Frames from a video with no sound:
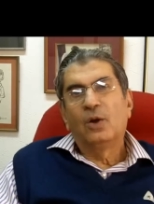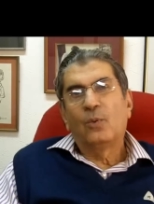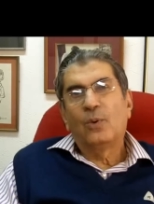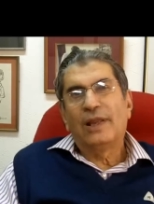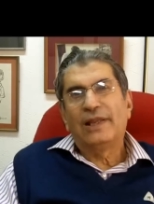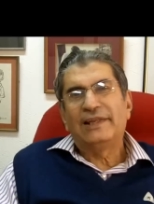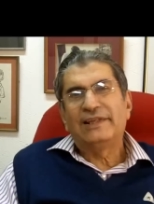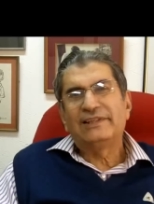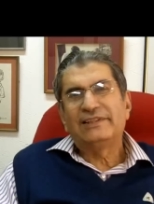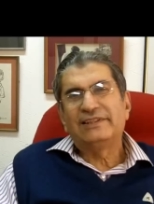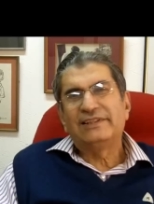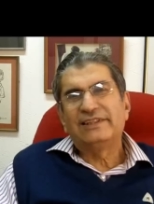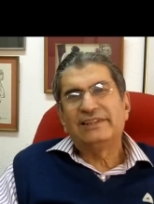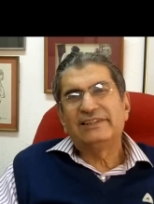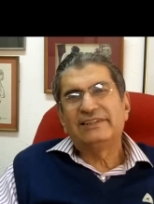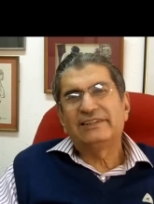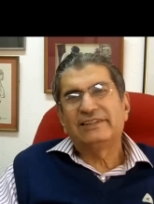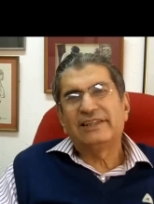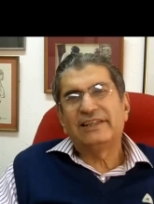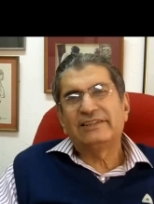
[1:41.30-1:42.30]
Well, it, these
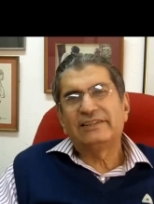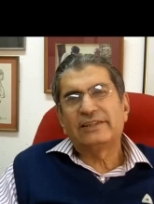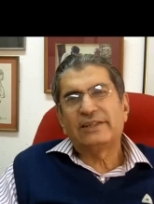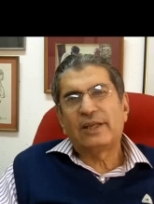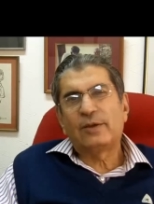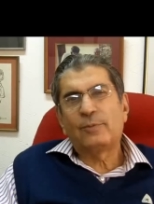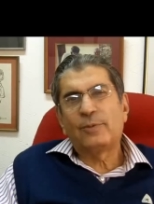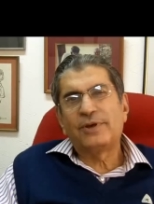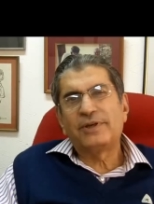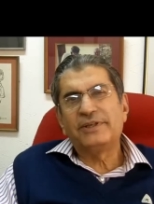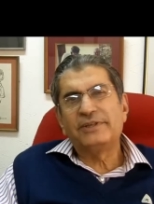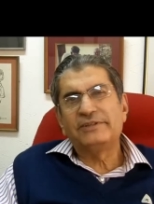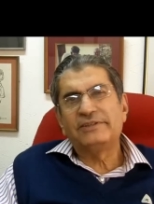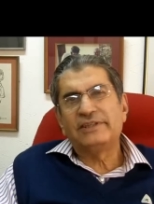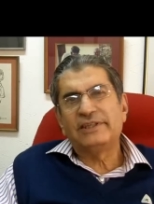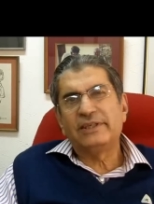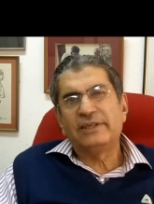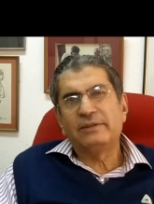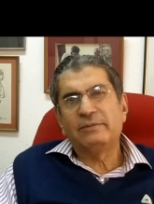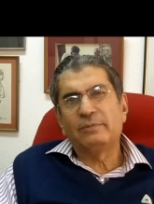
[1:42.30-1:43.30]
things are never
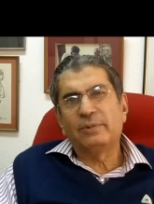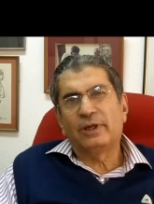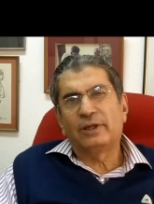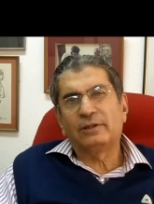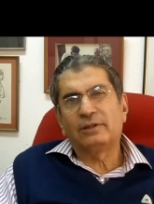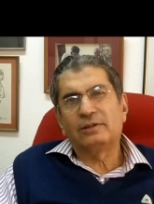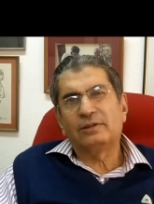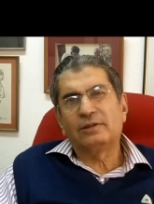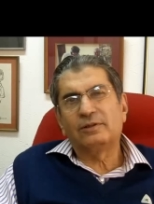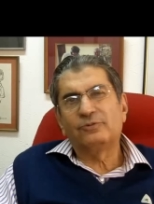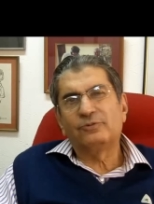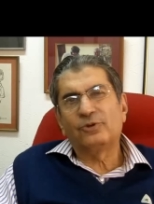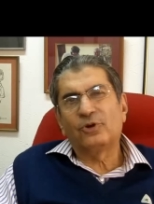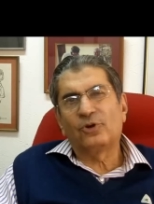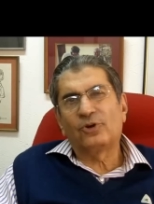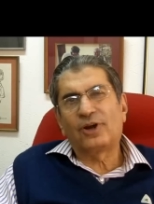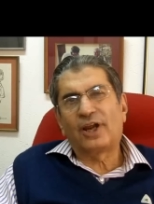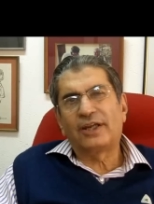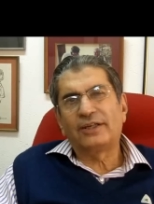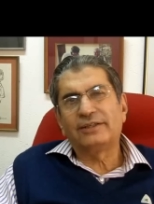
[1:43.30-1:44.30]
easy, but if you're
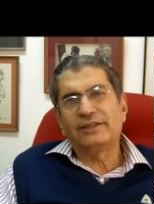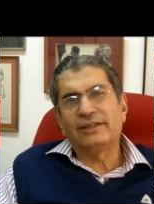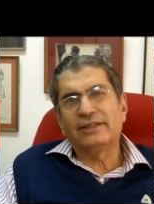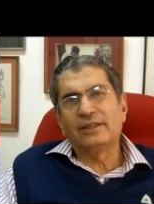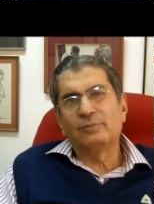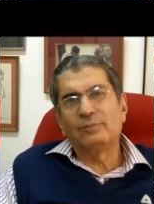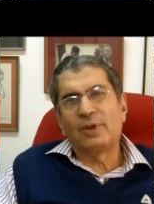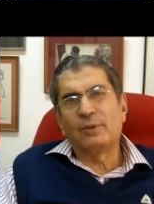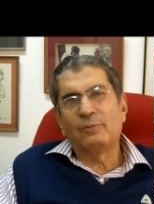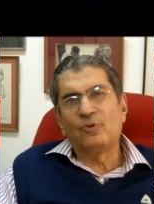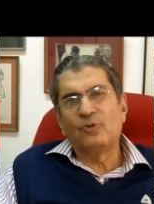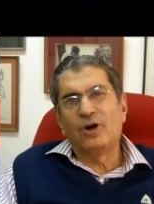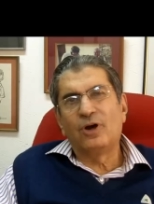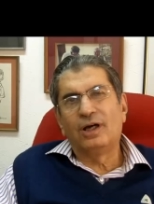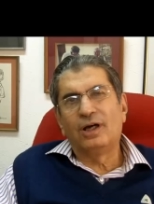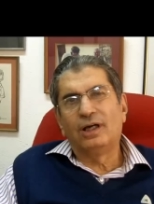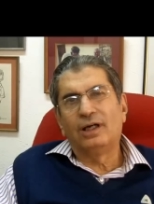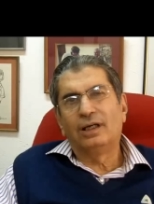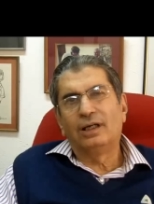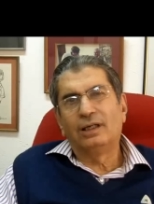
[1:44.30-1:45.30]
writing a
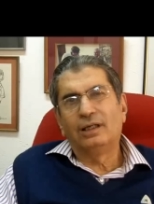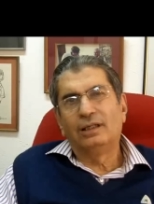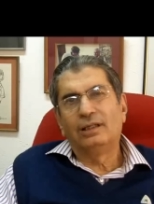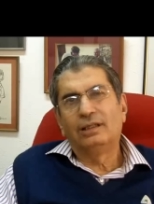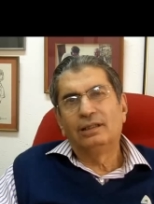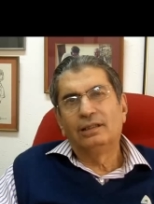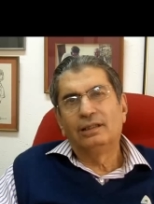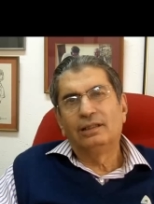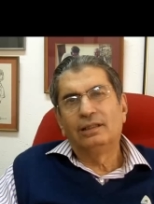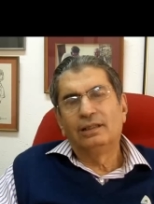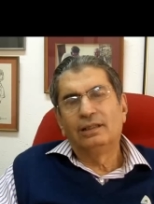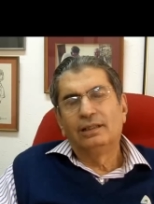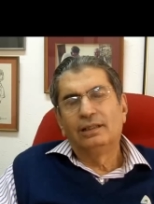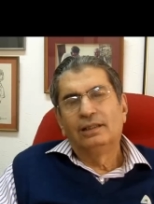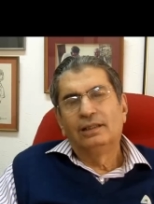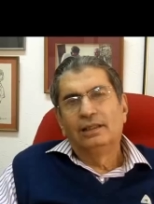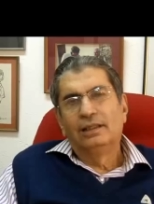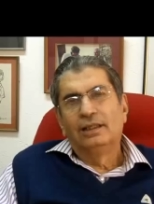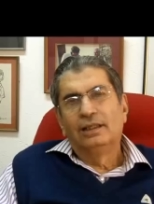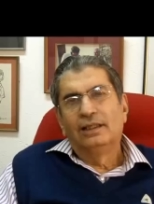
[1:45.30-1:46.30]
memoir,
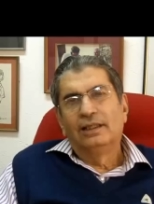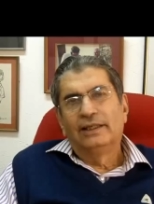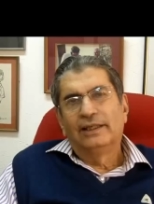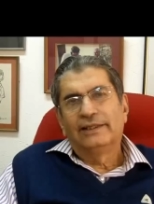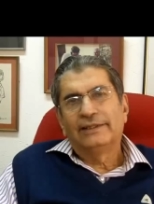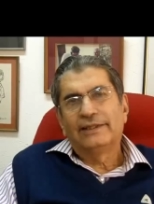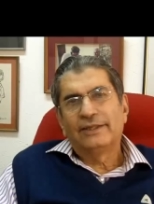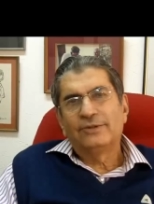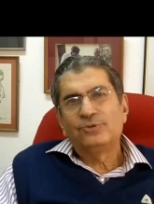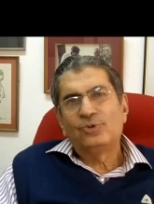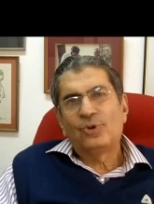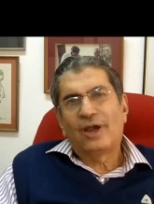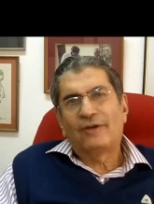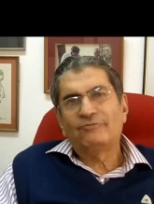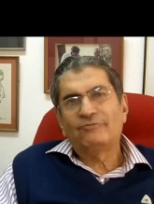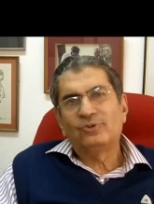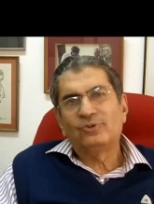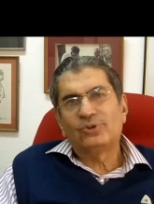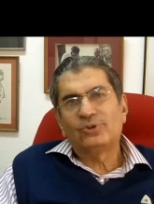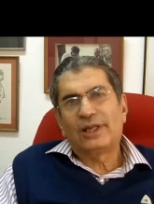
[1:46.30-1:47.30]
then you
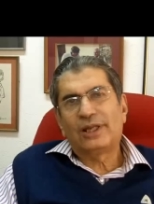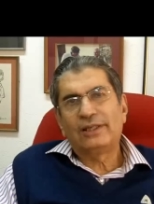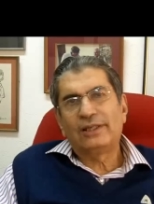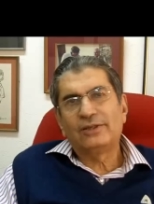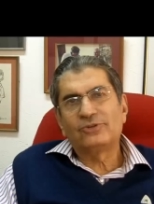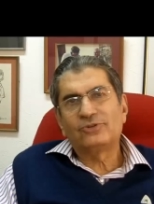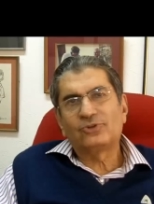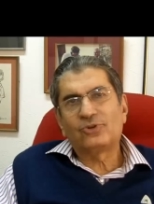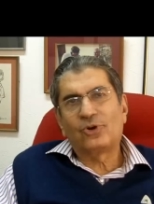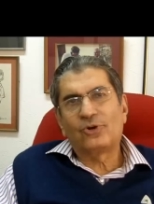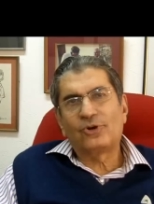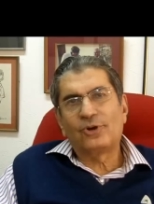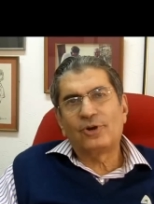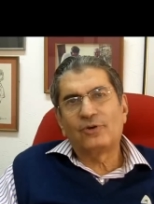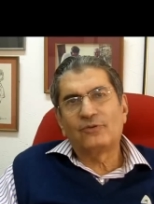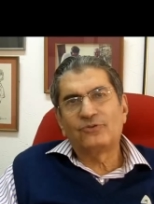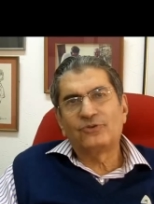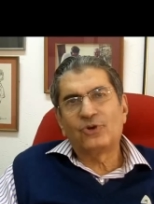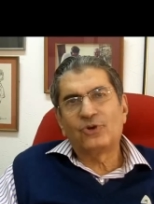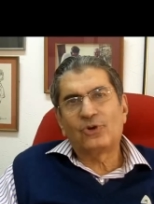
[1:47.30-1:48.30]
have to tell the story
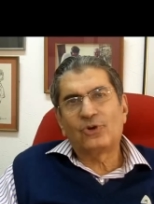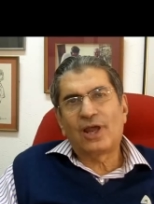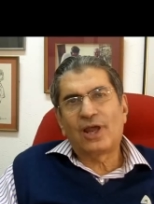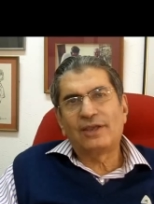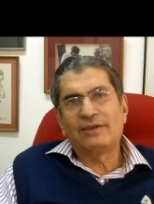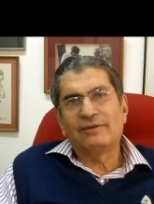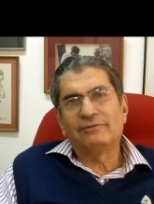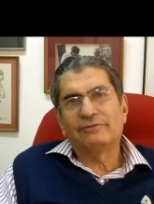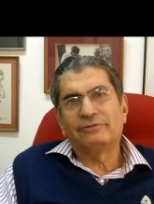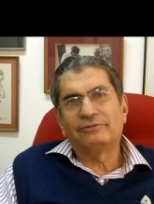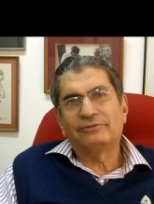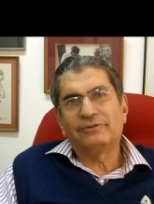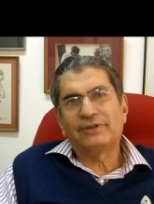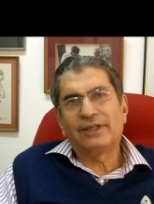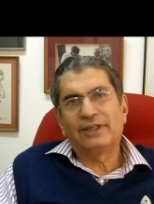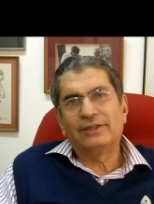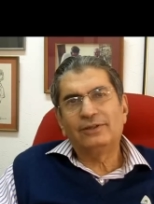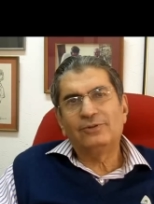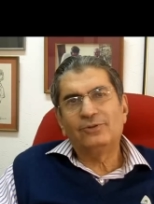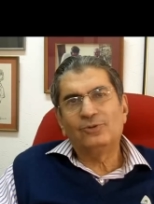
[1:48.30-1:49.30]
of your life,
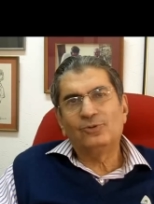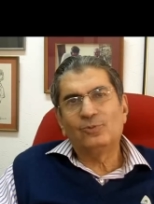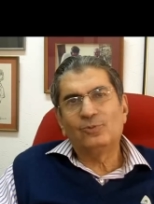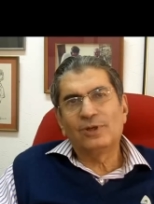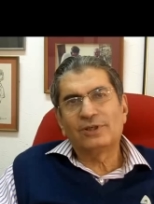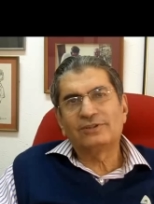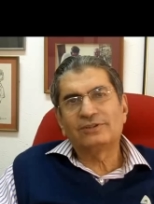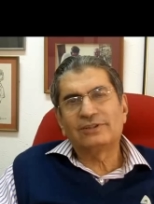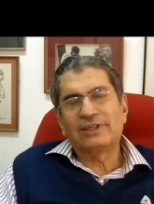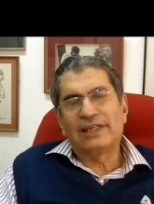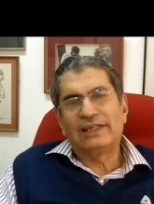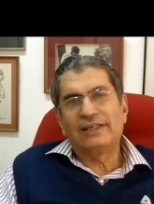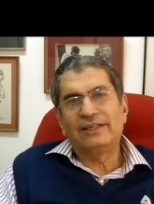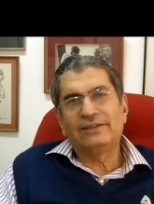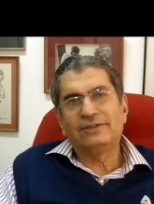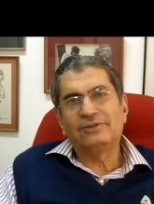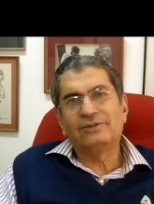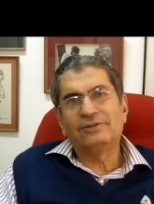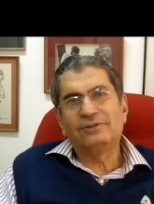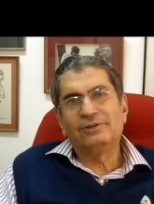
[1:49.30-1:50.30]
and you must tell
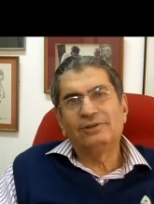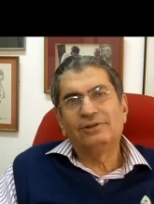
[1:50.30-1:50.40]
it